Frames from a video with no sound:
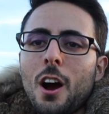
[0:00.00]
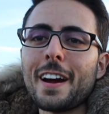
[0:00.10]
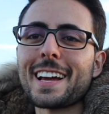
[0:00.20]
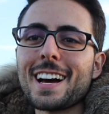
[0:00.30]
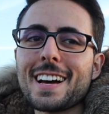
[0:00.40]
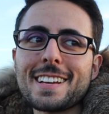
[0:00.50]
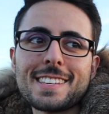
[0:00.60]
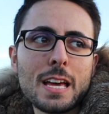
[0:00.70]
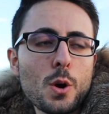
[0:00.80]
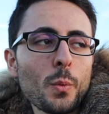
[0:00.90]
Alright guys,
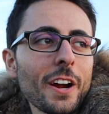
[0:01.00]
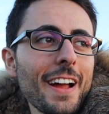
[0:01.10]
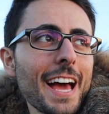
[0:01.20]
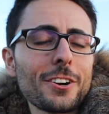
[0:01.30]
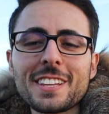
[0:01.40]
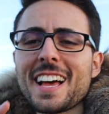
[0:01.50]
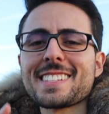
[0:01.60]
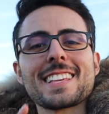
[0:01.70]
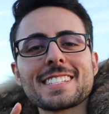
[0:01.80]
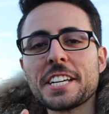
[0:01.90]
we are at our last
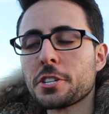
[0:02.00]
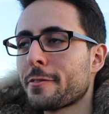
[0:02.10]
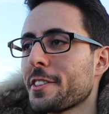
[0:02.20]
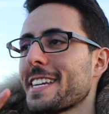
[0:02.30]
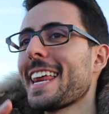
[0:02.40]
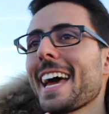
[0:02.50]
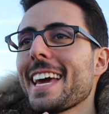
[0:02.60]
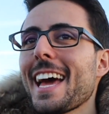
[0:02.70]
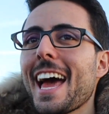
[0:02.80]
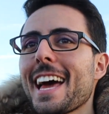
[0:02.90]
destination for the
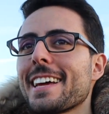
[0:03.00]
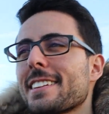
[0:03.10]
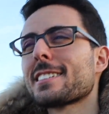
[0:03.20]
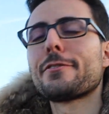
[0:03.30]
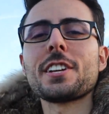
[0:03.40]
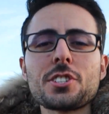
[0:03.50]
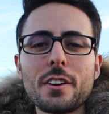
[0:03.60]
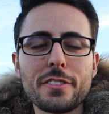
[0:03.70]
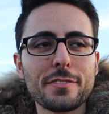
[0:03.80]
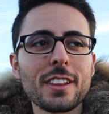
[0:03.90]
day. And to finish
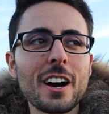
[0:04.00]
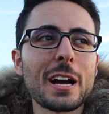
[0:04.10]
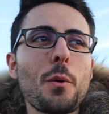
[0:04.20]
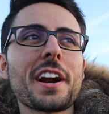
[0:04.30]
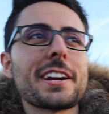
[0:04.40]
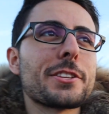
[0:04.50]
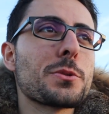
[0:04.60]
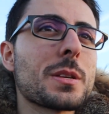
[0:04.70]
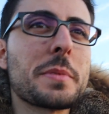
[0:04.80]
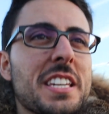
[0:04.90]
off the vlog, I wanted to do
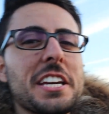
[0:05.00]
something